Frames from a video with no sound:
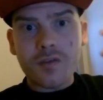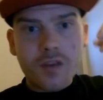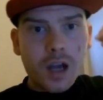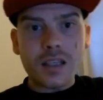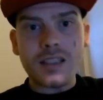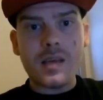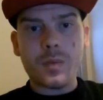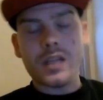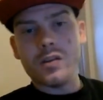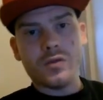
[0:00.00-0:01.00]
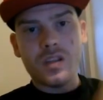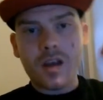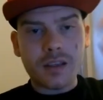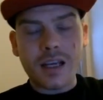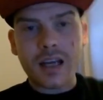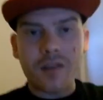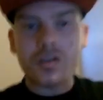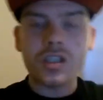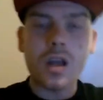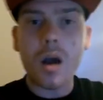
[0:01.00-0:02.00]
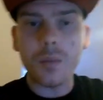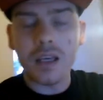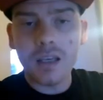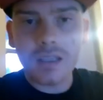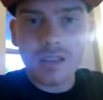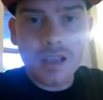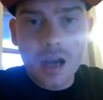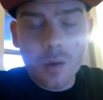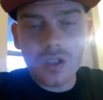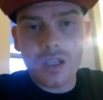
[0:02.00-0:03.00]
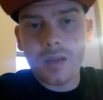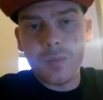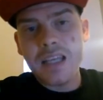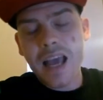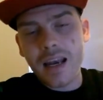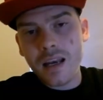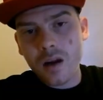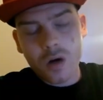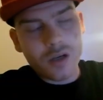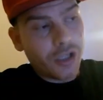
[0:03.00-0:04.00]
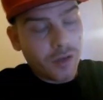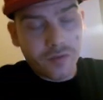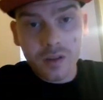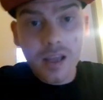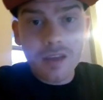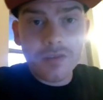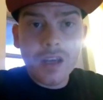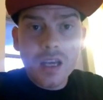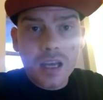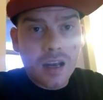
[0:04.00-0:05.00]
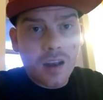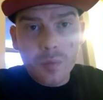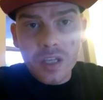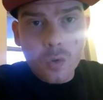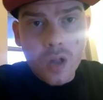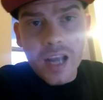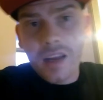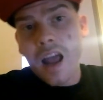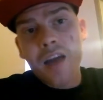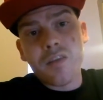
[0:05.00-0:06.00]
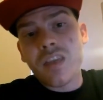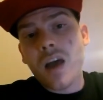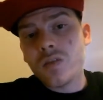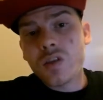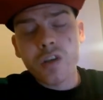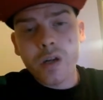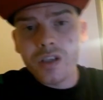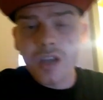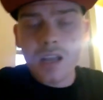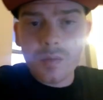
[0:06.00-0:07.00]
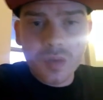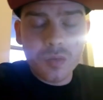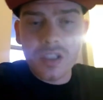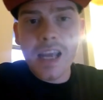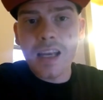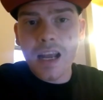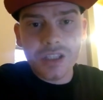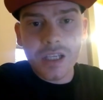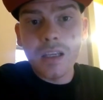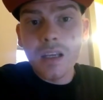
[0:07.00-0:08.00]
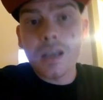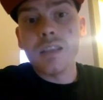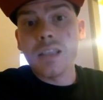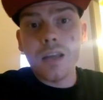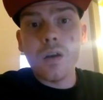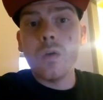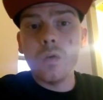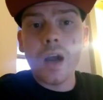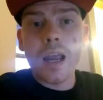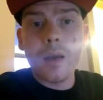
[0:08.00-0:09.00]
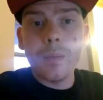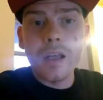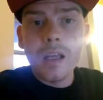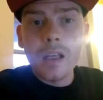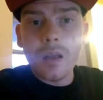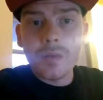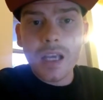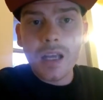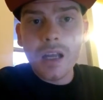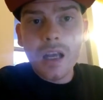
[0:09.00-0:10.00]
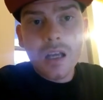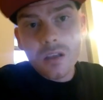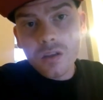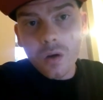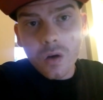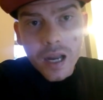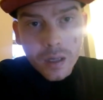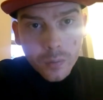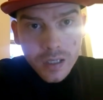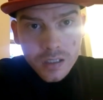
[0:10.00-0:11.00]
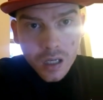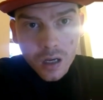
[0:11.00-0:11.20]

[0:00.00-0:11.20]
fucking demon, and there's nothing that could ever stop me, and I was going to be dead or in jail for life. And I've been told I have 1,000 screenshots of people saying that shit, because they know who I am. You know what I'm saying? So anyways,